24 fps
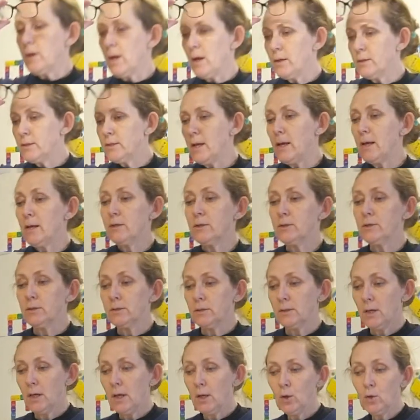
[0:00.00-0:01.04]
now takes
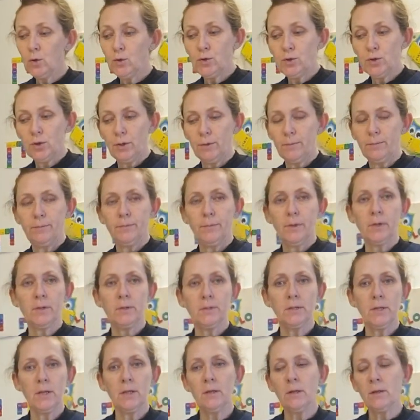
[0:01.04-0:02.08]
a good turn,
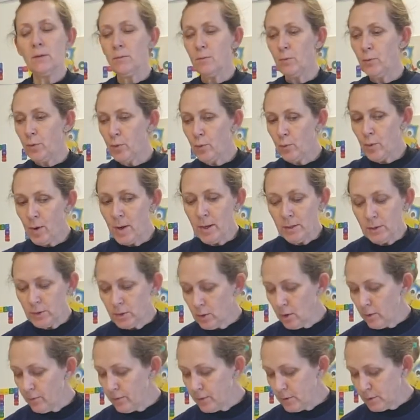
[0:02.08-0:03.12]
because then the rest
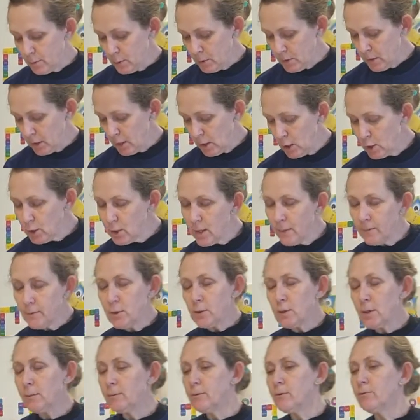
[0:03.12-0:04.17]
of this particular chapter,
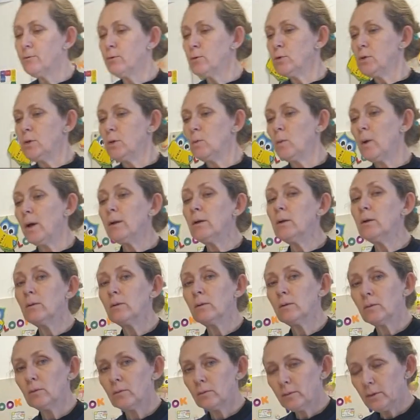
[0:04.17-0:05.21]
chapter 41,
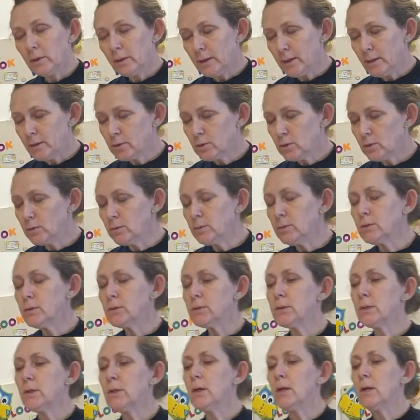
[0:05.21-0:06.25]
yes,
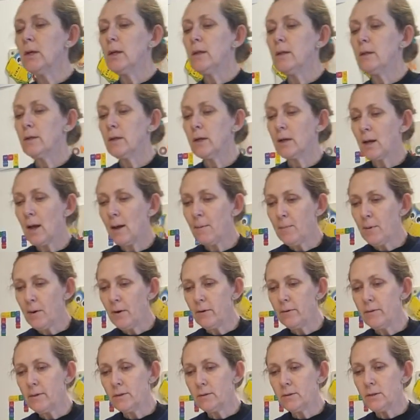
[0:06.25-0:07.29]
the
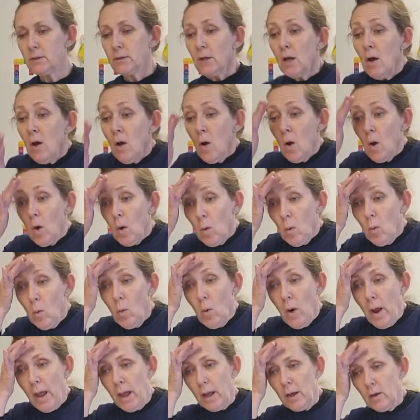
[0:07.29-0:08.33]
cupbearer then says, oh,
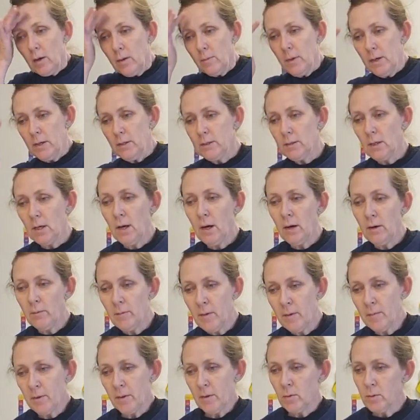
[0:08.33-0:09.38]
hang on a minute, I
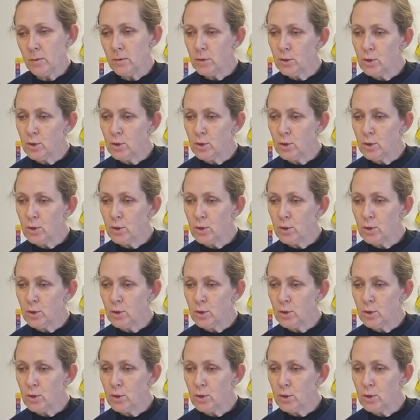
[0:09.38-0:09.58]
remember there was